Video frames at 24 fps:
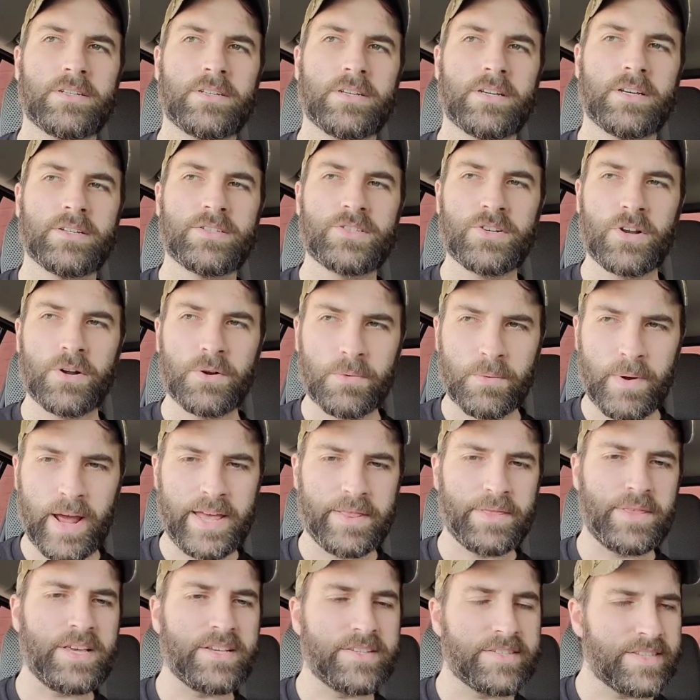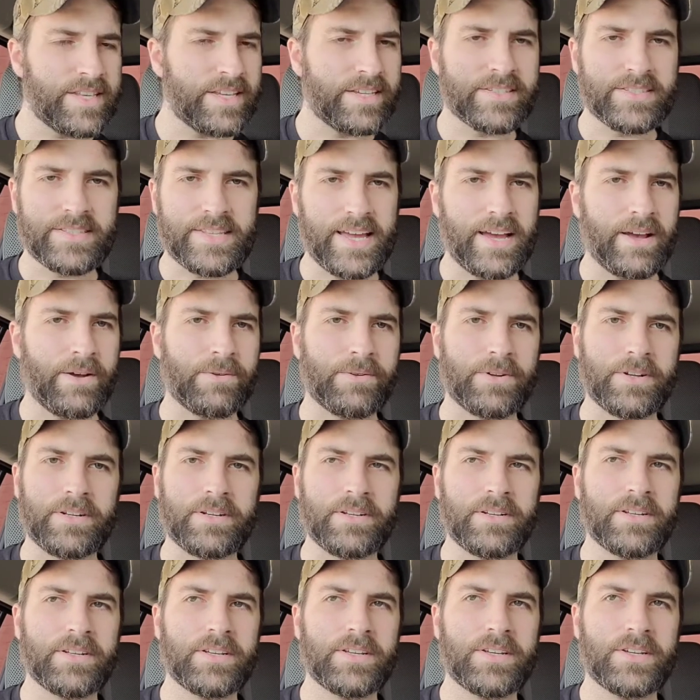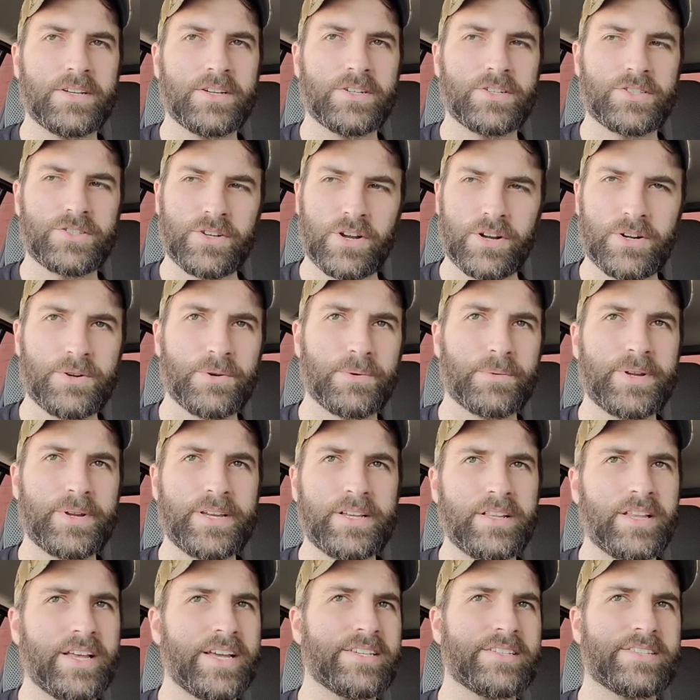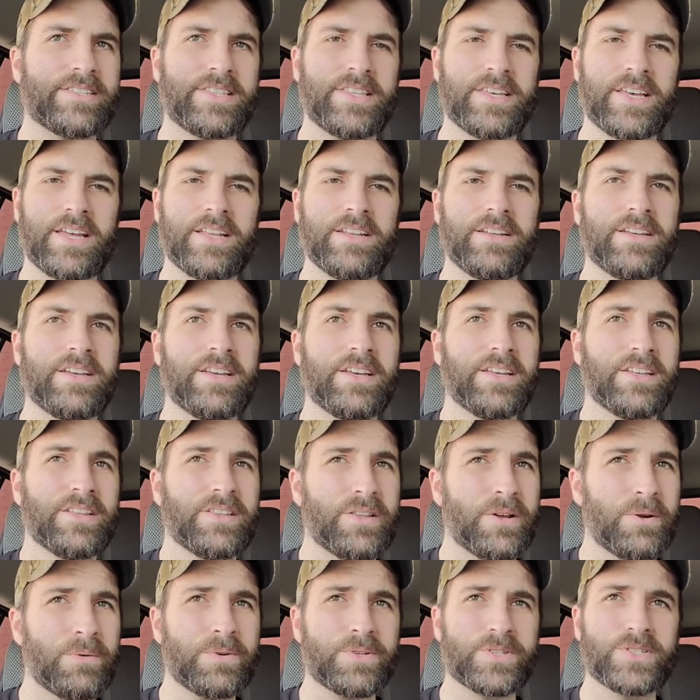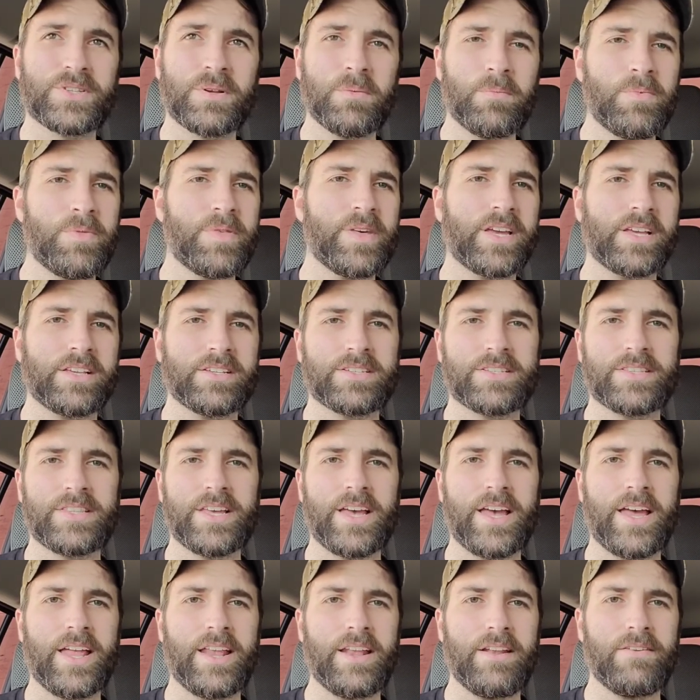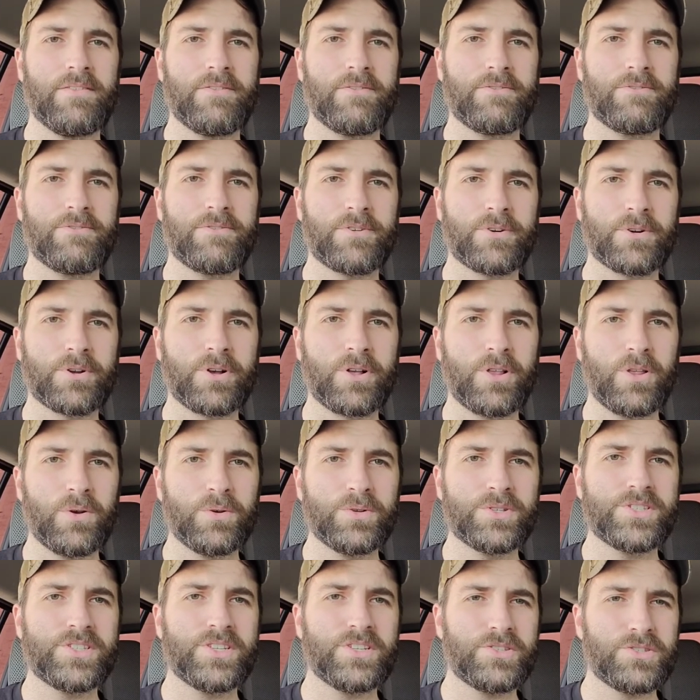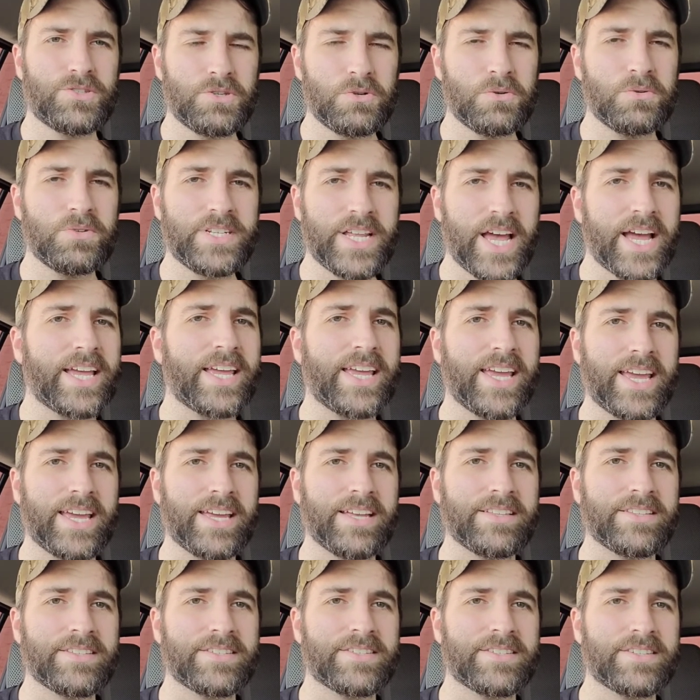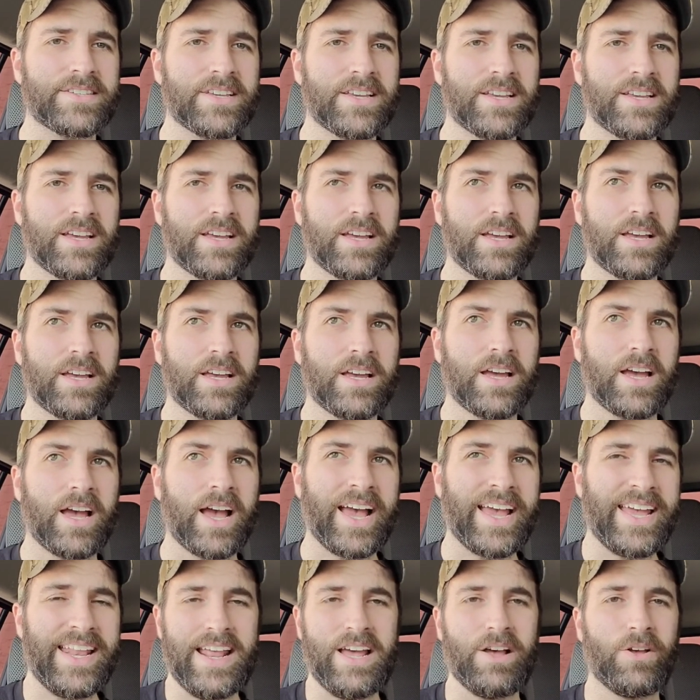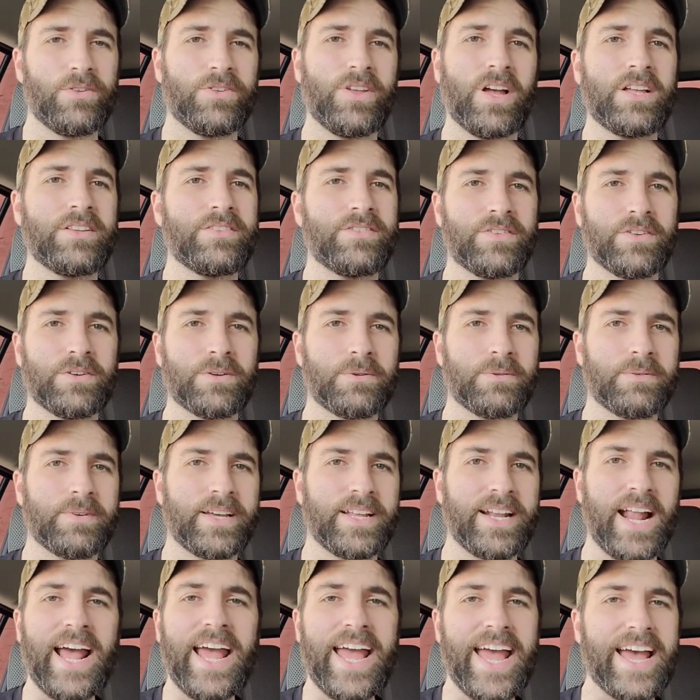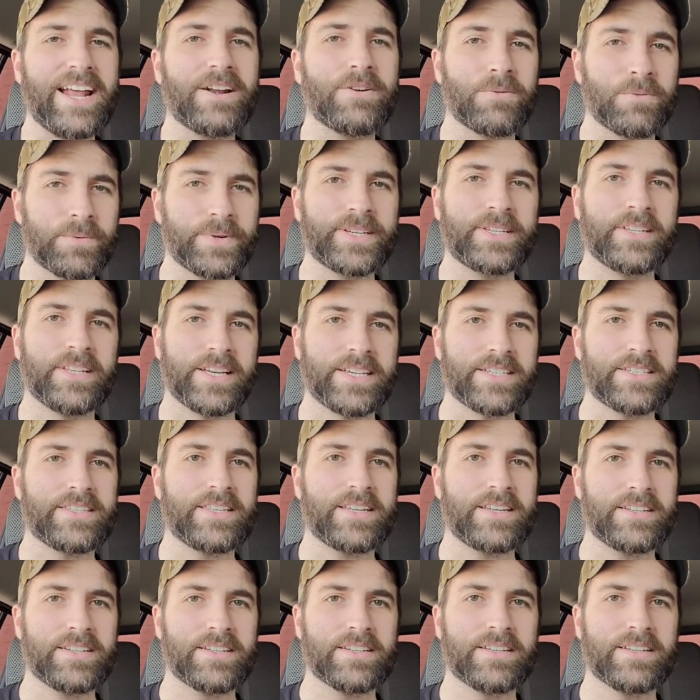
I started to write these things down and started to realize that there were some things that for close to two decades I had held on to and I hadn't realized it.